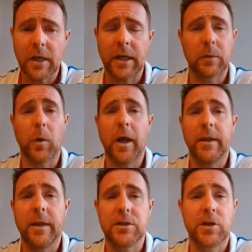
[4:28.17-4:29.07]
and where
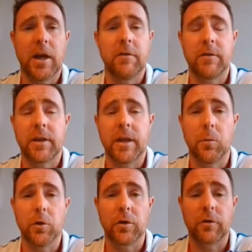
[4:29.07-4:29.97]
they're sharing their
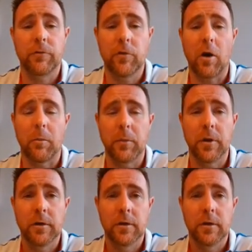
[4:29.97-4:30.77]
work from,